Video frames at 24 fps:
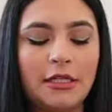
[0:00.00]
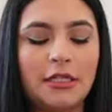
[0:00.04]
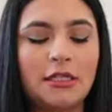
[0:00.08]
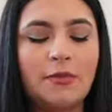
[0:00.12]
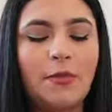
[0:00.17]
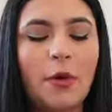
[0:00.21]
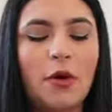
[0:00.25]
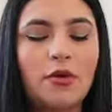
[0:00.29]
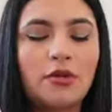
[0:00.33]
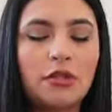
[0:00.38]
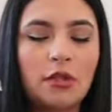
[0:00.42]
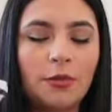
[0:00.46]

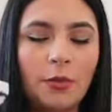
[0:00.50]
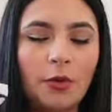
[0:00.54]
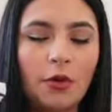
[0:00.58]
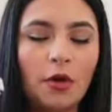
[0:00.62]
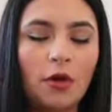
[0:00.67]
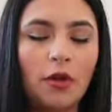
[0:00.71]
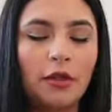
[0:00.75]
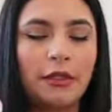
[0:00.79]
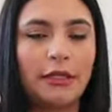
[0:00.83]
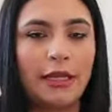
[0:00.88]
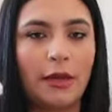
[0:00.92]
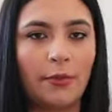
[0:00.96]

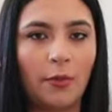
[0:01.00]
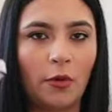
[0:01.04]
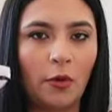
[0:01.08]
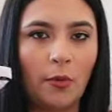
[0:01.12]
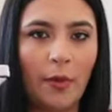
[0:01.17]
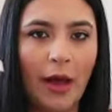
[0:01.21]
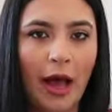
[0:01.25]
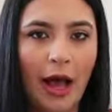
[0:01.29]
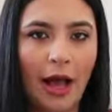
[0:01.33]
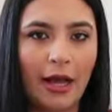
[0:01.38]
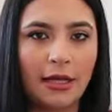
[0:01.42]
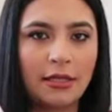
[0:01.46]
disposable nipple
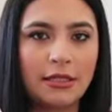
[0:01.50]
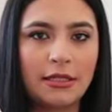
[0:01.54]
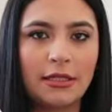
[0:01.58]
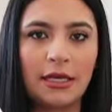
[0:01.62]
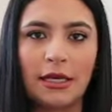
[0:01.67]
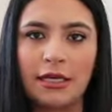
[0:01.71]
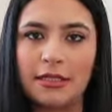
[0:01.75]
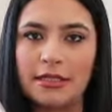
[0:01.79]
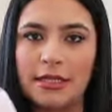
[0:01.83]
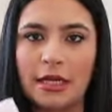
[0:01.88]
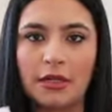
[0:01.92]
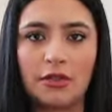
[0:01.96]
pads,
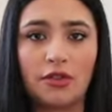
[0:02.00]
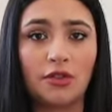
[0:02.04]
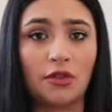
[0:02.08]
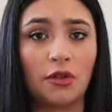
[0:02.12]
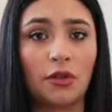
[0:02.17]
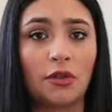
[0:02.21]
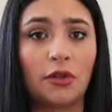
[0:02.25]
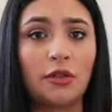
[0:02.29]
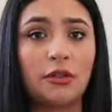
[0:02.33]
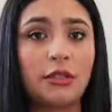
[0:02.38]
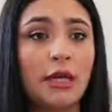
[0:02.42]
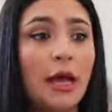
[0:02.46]

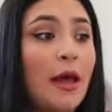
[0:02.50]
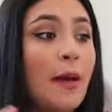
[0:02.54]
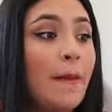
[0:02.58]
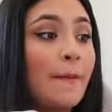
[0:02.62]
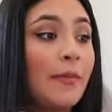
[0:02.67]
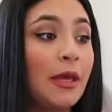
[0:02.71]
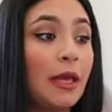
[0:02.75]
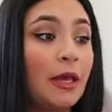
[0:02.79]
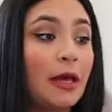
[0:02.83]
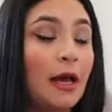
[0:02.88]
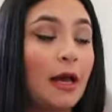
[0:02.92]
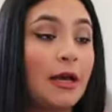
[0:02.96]
essentials,
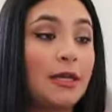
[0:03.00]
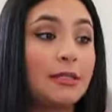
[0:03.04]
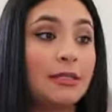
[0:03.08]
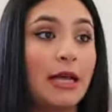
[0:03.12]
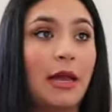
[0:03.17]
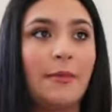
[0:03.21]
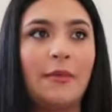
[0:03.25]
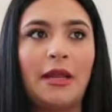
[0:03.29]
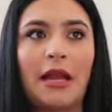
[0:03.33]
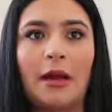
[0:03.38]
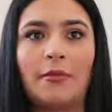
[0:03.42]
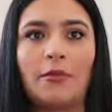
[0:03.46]
because,
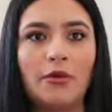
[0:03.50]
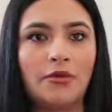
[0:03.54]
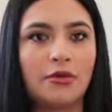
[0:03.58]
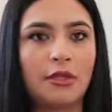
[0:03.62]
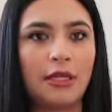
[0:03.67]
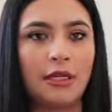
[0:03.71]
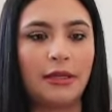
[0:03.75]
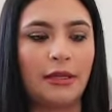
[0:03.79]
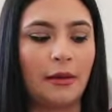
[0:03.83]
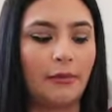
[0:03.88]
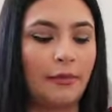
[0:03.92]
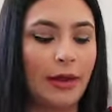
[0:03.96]
I mean, I'm
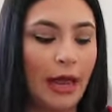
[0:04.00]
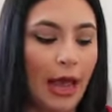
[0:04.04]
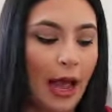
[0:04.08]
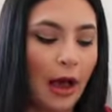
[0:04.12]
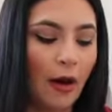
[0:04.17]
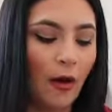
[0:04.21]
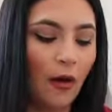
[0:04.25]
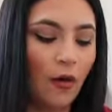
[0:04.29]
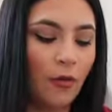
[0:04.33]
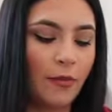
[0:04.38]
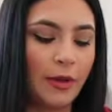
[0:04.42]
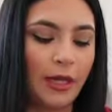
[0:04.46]
using them
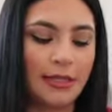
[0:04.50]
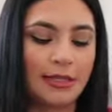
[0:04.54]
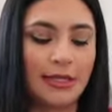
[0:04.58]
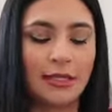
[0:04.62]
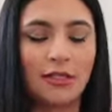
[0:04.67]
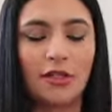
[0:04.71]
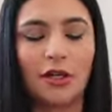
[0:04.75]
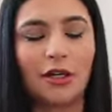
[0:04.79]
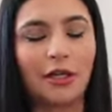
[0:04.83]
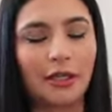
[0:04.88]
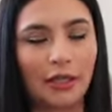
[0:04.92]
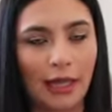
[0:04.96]
now because I
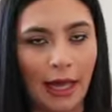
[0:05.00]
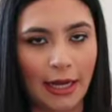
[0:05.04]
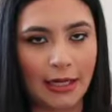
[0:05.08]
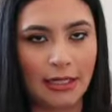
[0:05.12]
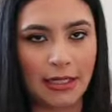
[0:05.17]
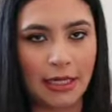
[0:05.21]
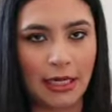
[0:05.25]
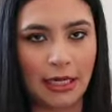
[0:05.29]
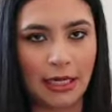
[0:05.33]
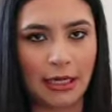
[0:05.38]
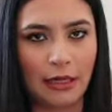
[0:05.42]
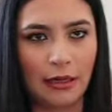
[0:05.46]
started
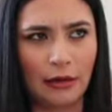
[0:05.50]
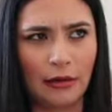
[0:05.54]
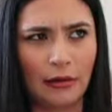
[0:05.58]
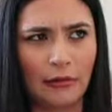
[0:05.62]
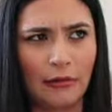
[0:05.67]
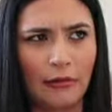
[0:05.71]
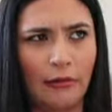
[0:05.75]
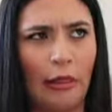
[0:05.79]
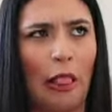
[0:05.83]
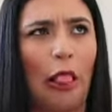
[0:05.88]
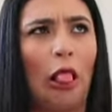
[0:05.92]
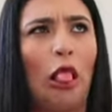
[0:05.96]
lactating.
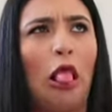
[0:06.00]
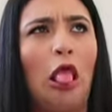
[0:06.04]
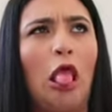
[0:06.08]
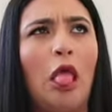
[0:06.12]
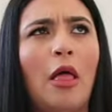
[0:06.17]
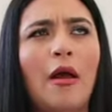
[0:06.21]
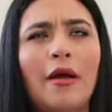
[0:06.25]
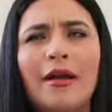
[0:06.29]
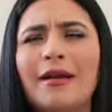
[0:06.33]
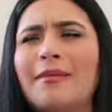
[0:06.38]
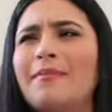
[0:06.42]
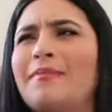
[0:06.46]
Can't